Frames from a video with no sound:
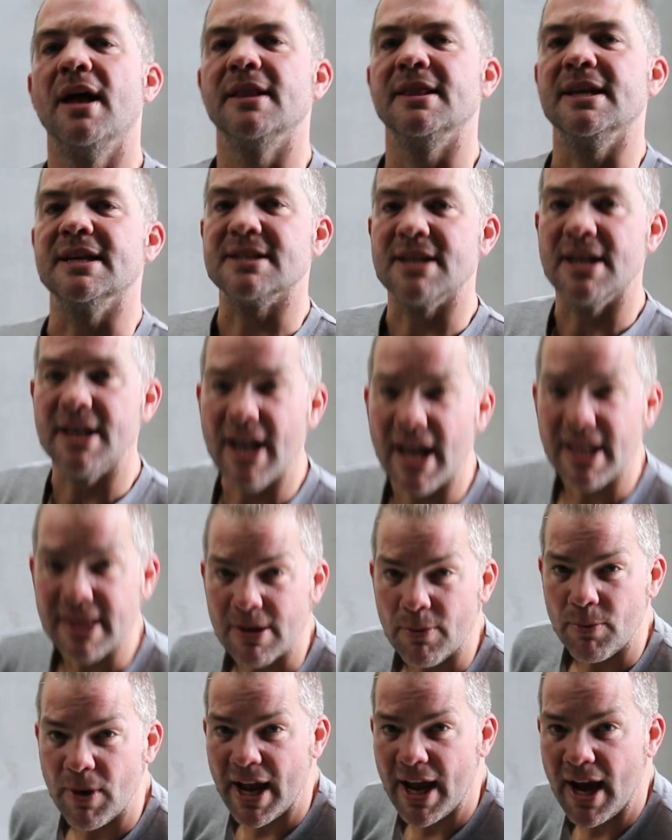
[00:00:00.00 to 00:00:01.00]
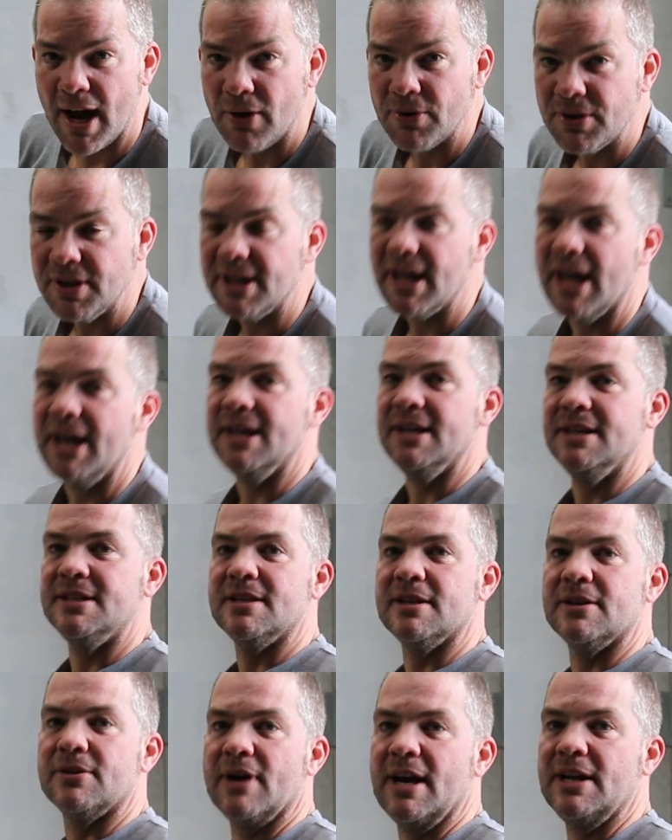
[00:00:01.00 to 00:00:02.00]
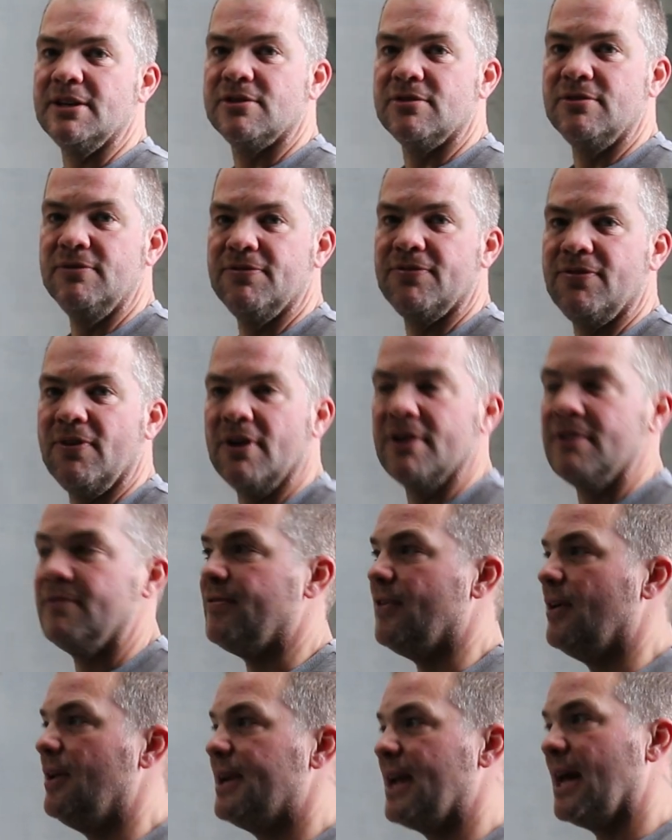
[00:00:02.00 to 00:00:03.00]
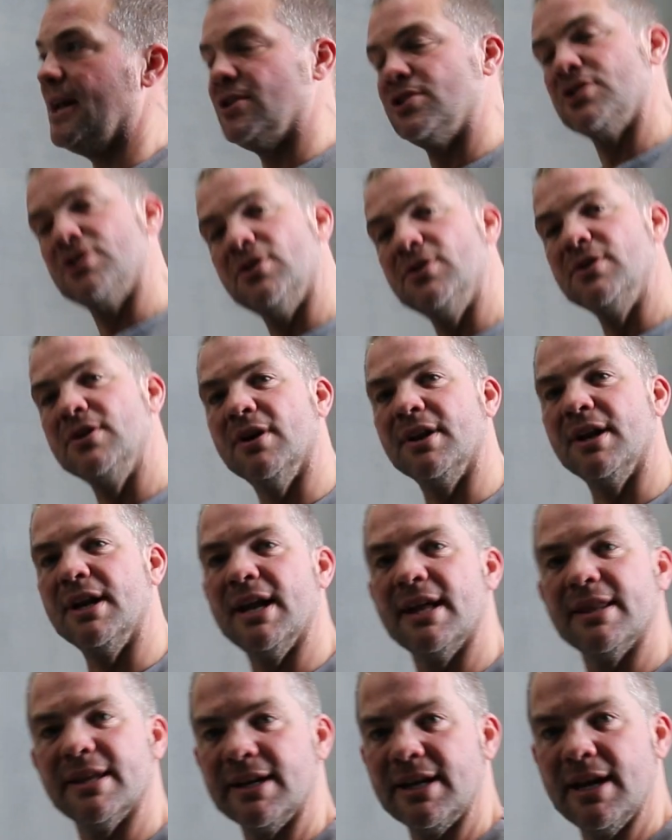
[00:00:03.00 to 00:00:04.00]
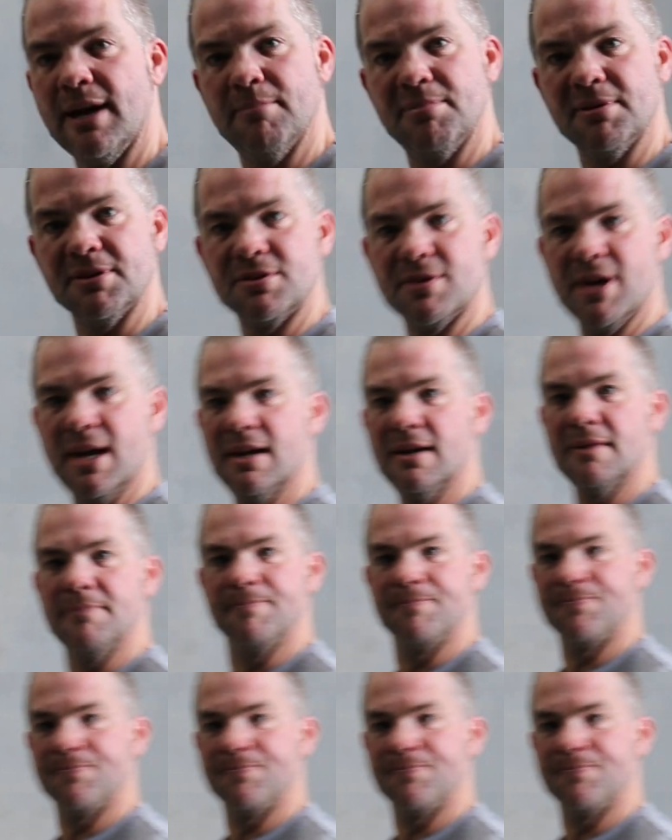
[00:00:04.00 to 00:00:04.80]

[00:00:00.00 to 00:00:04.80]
There's another way how you can integrate 240 volt. I'll show you on another camper trailer.